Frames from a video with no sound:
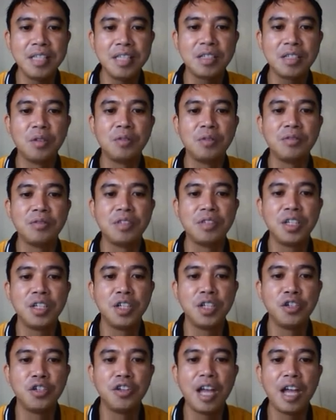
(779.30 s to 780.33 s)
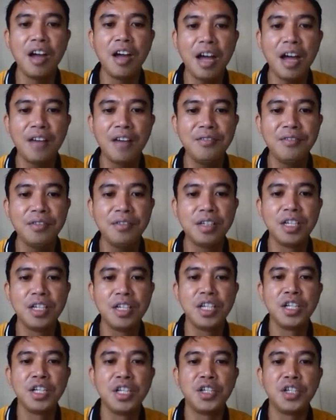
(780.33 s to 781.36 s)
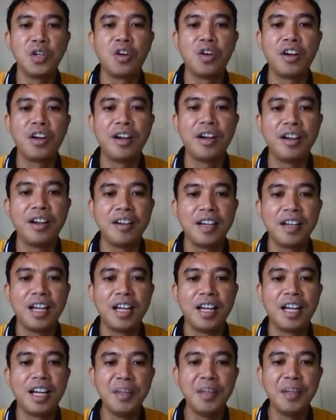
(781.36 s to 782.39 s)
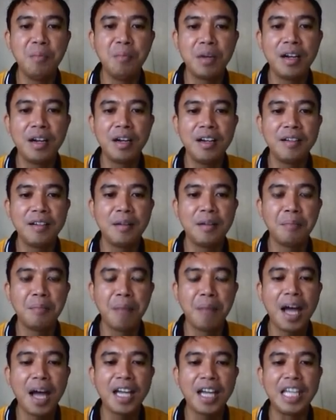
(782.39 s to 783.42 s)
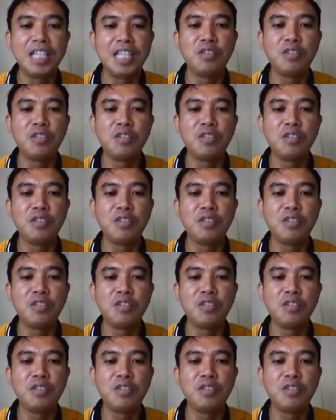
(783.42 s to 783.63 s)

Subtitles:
Presto! You now have your number back